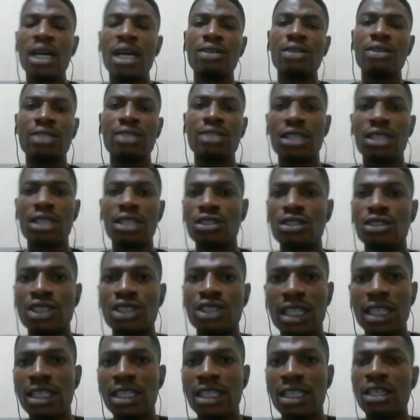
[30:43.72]
How to start your
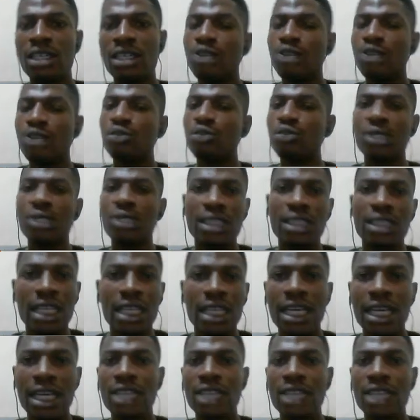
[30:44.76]
channel, how to
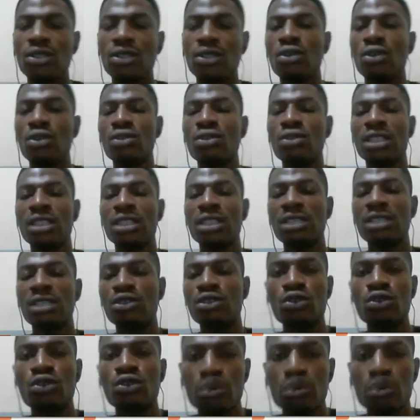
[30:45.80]
monetize, all the
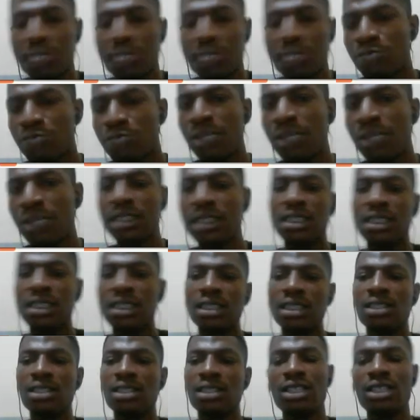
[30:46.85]
YouTube best
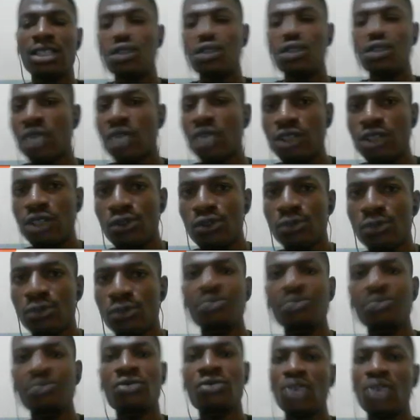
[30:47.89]
practices, things you can do,
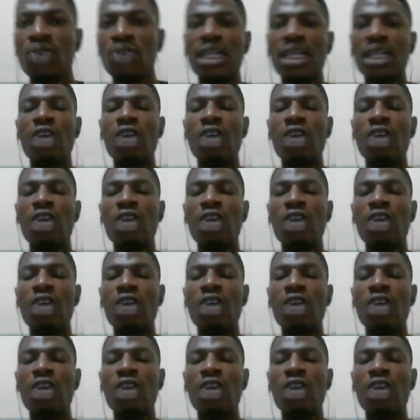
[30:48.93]
right?